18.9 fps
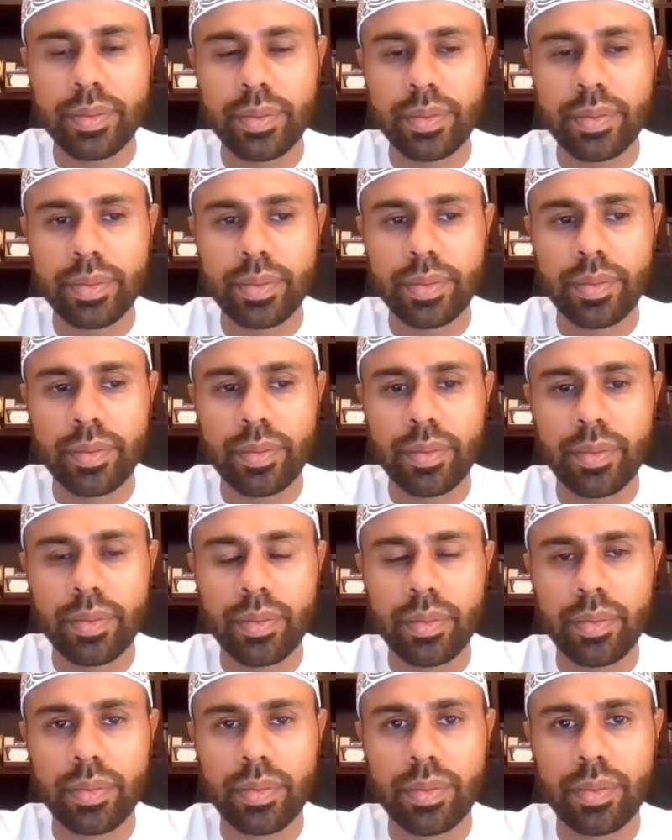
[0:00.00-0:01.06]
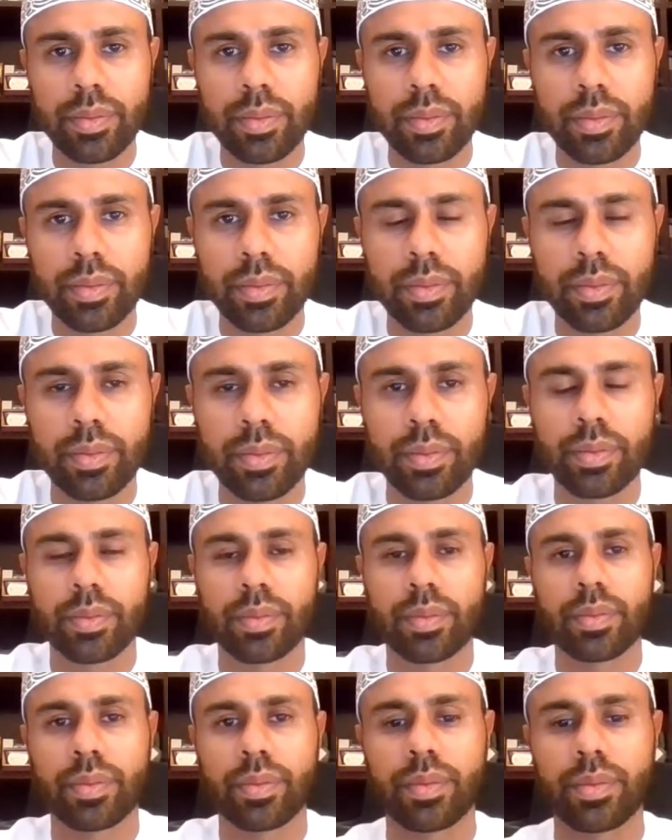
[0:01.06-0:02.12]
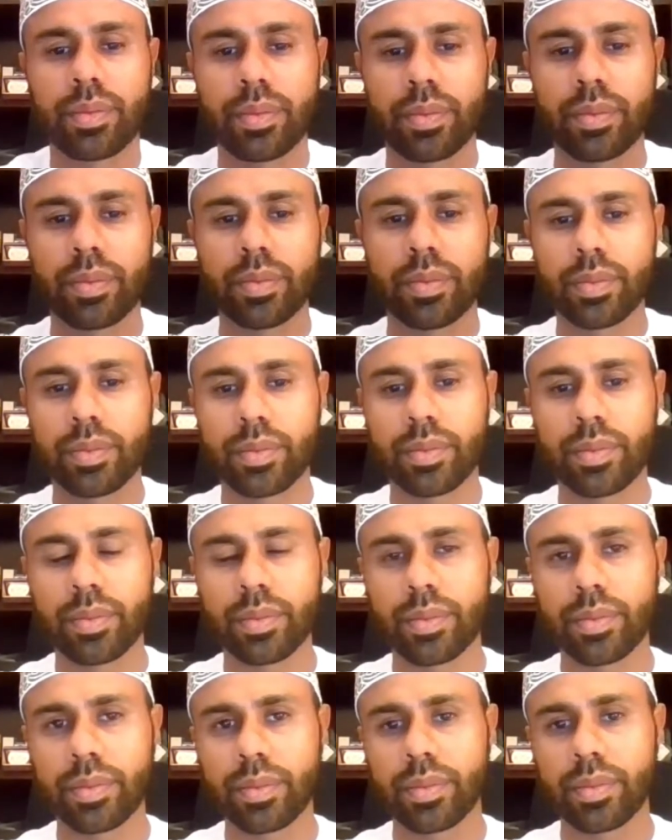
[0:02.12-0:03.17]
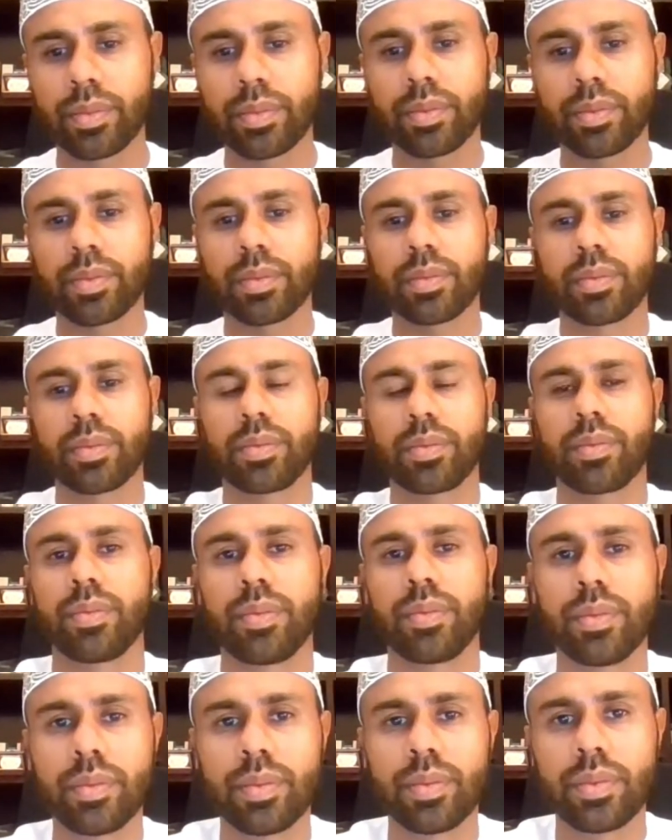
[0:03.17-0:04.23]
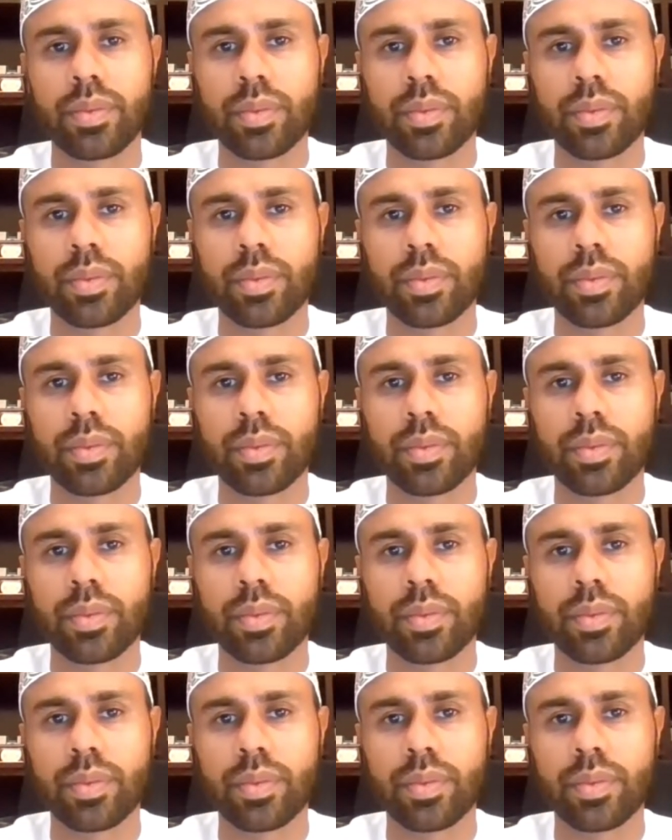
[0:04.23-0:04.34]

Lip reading: (not speaking)